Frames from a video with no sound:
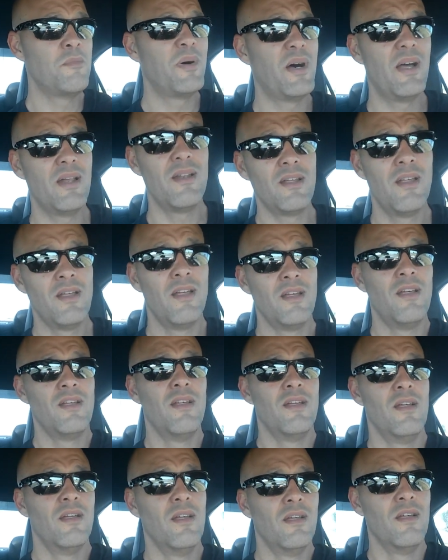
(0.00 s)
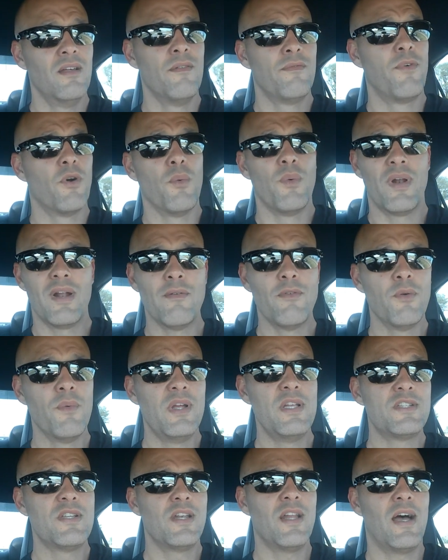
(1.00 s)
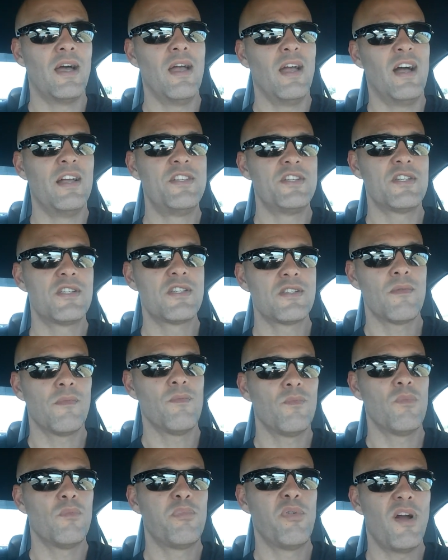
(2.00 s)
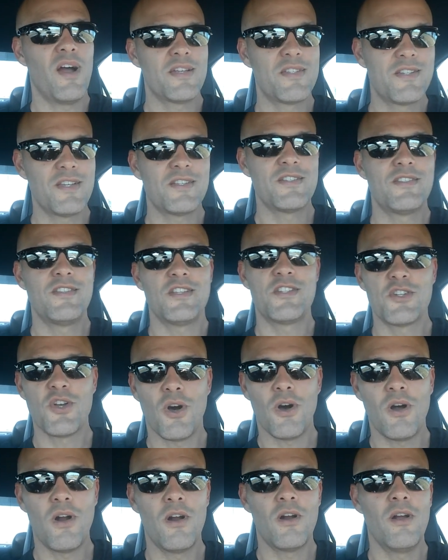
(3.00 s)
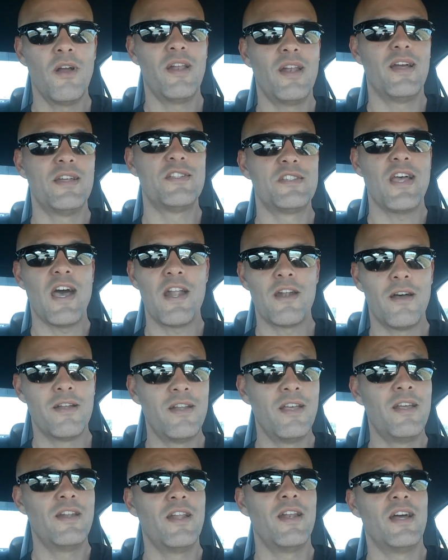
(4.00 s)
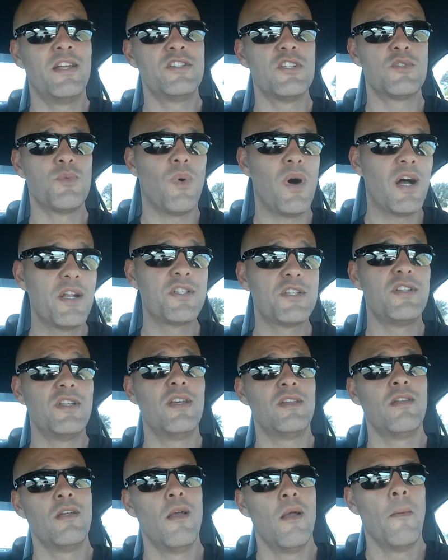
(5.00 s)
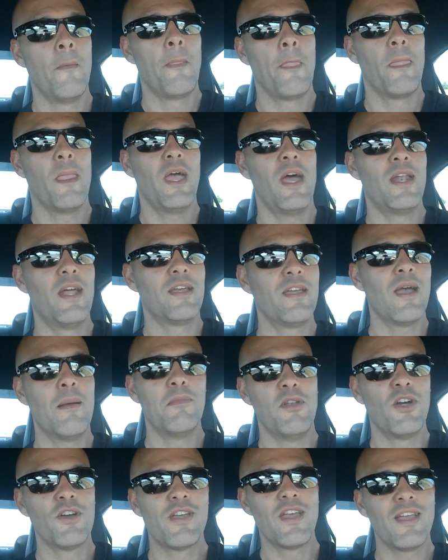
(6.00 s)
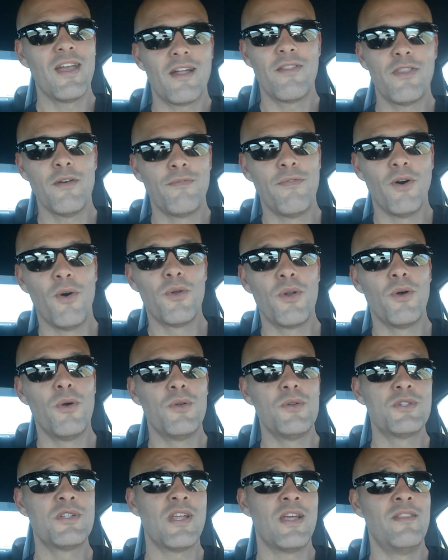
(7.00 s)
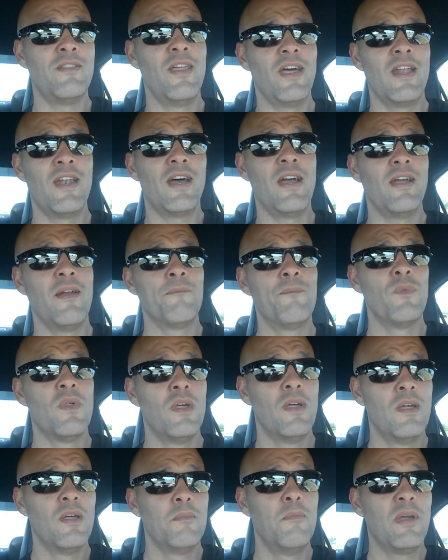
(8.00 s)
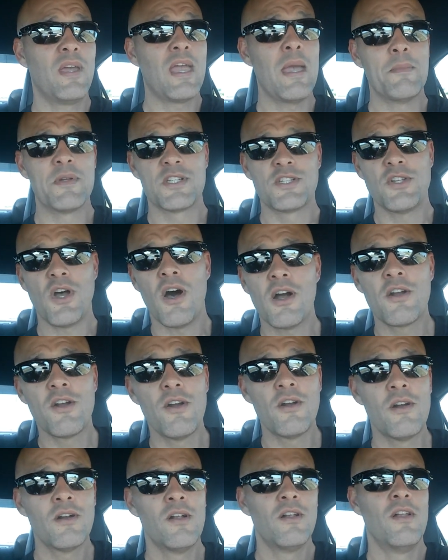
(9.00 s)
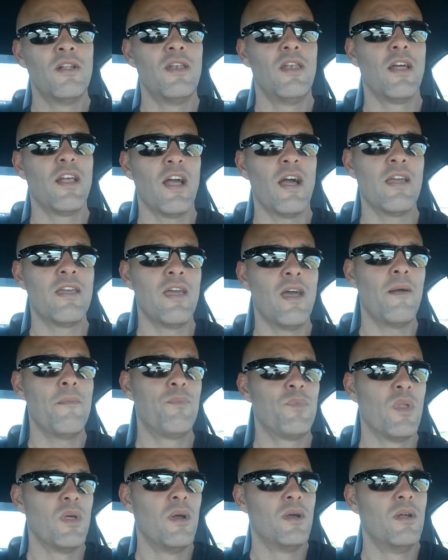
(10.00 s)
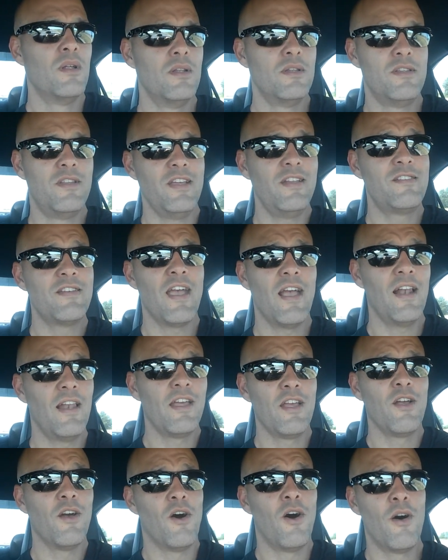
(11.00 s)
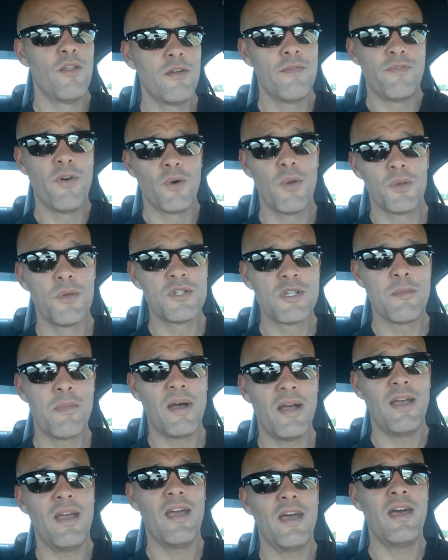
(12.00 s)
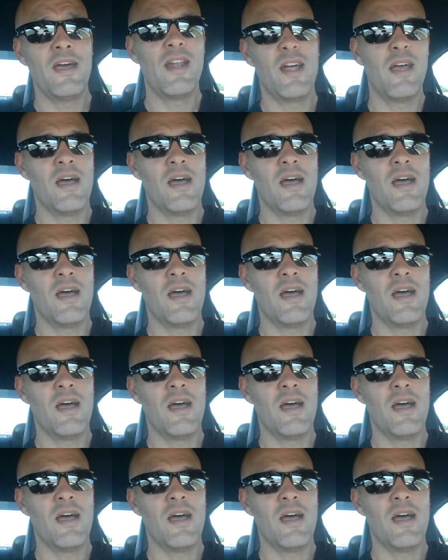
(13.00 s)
But for whatever reason, I just processed this car, and I sat on it, and I just watched it, and I kept looking at the photos, and then I became a stalker. Like, I kept detailing all the photos in my head.